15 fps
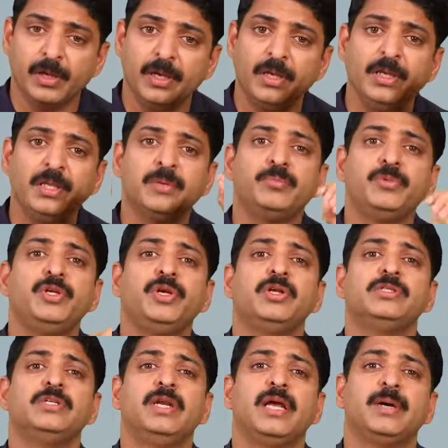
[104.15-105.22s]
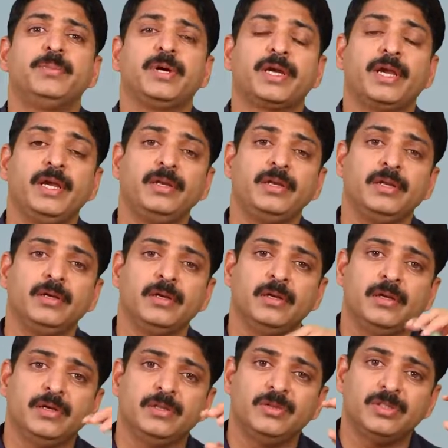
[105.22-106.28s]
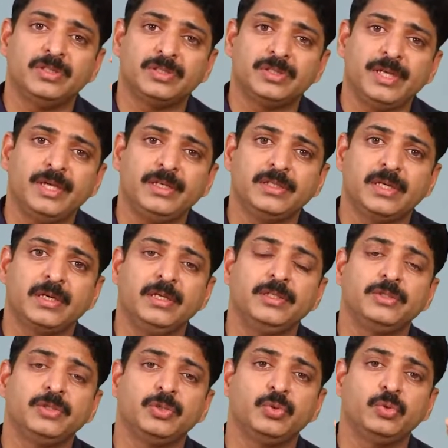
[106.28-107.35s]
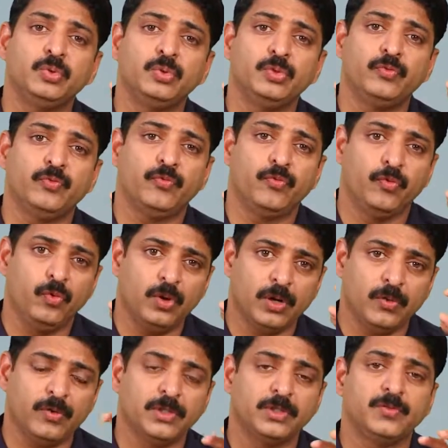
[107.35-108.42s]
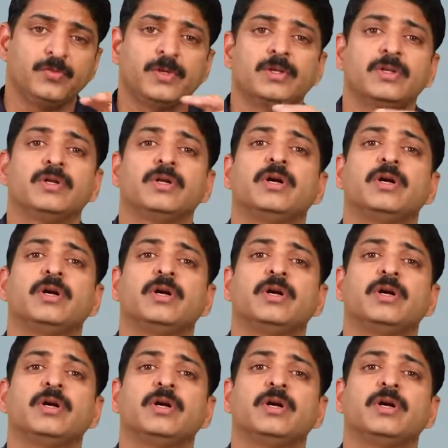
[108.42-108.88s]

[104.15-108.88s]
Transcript: In embryology lab, again this takes at least 2 to 4 hours for